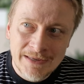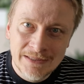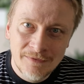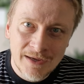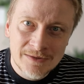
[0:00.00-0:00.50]

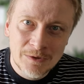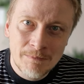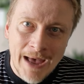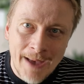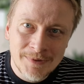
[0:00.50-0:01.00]
massive
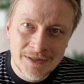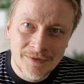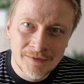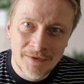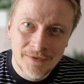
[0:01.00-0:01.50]
custom maps
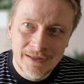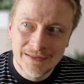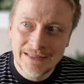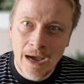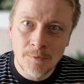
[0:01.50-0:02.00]
filled with
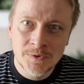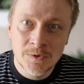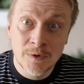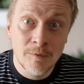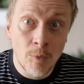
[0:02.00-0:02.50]

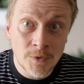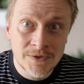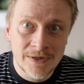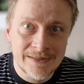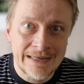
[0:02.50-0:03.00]
thousands of
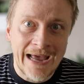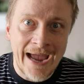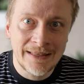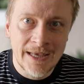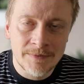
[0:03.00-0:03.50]
monsters and
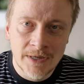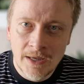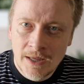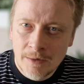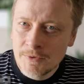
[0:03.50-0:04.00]
items,
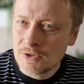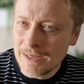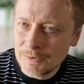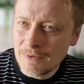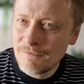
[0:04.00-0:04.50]
which
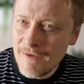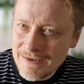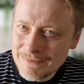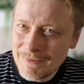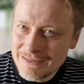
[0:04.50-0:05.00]
led to a
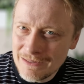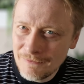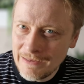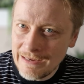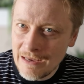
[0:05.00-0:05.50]
very
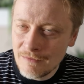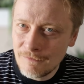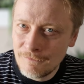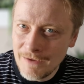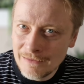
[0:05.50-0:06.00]
specific
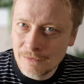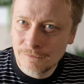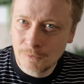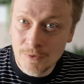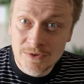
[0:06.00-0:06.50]
and fatal
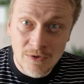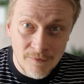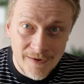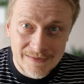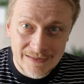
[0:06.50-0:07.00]
flaw
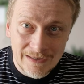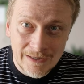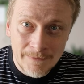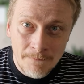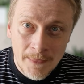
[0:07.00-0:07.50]

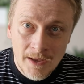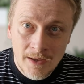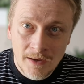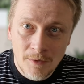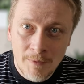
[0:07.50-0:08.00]
surfacing.
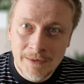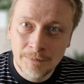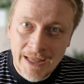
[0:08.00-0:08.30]
When